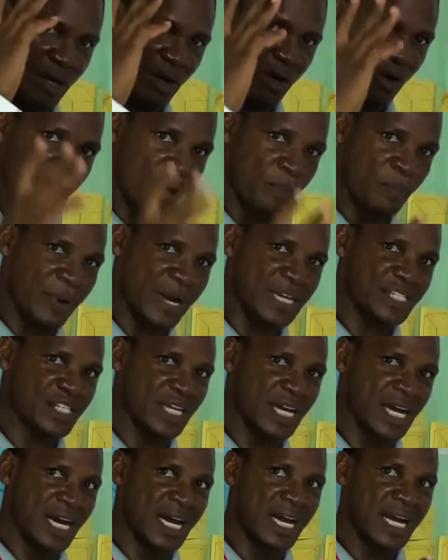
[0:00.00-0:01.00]

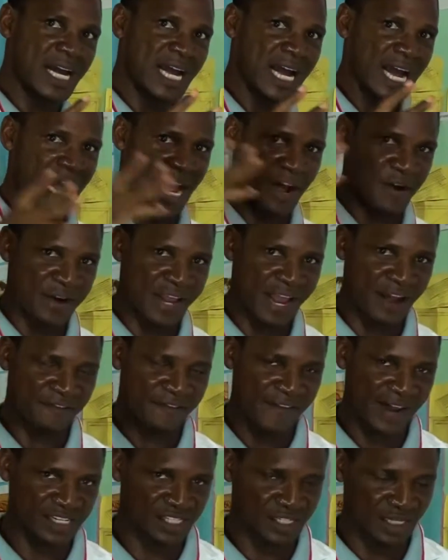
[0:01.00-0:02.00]
compression and
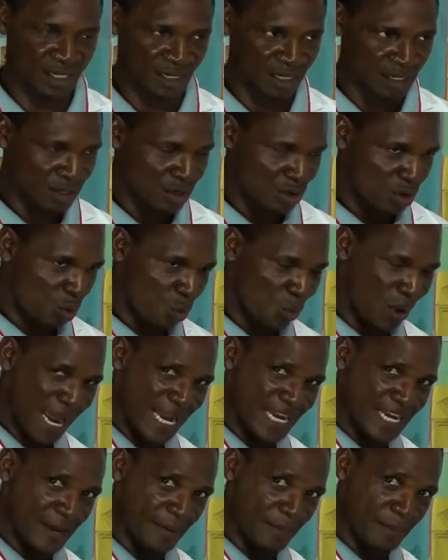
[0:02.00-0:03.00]
rarefaction, where
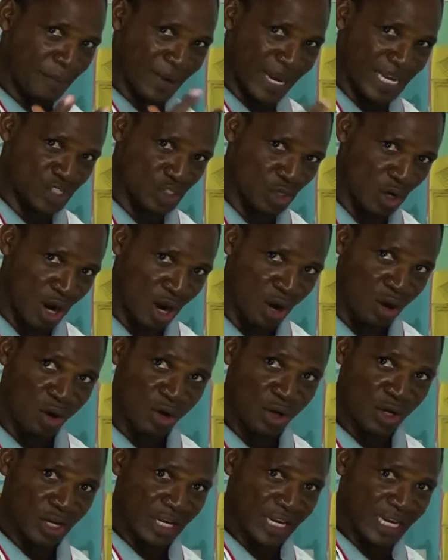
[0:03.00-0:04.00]
the pressure
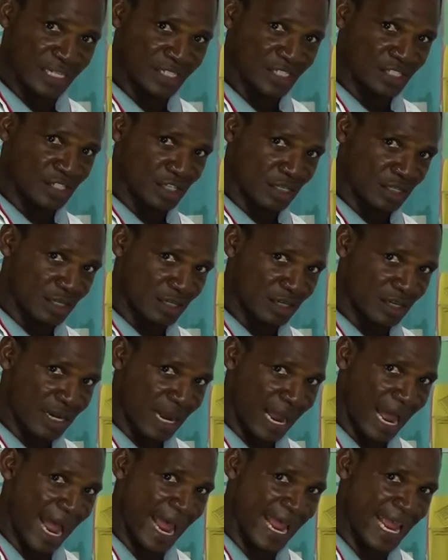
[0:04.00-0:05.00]
is
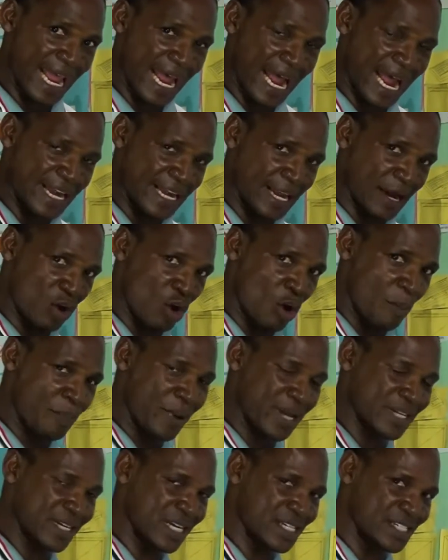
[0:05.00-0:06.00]
high at the
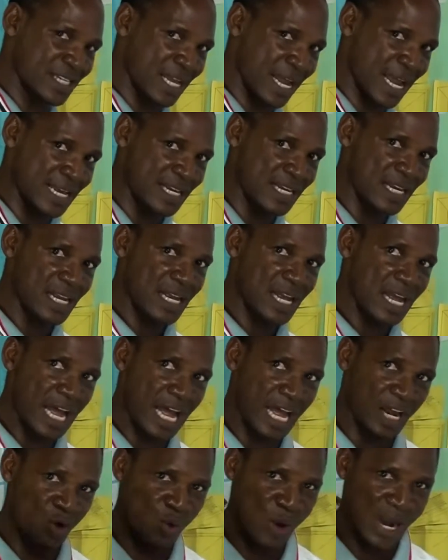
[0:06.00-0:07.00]
compression side
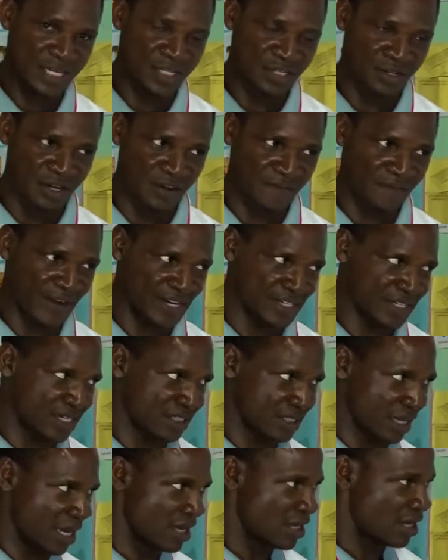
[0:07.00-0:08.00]
and low at the rarefaction
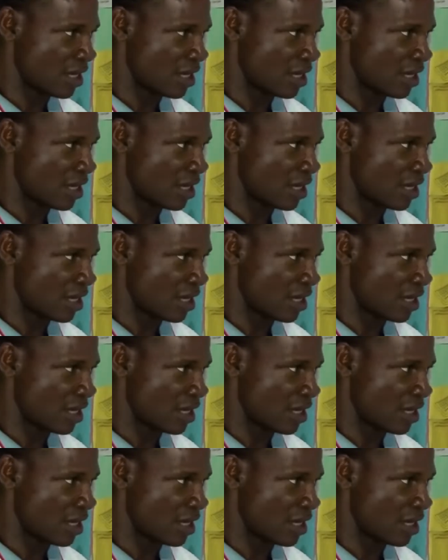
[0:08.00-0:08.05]
side.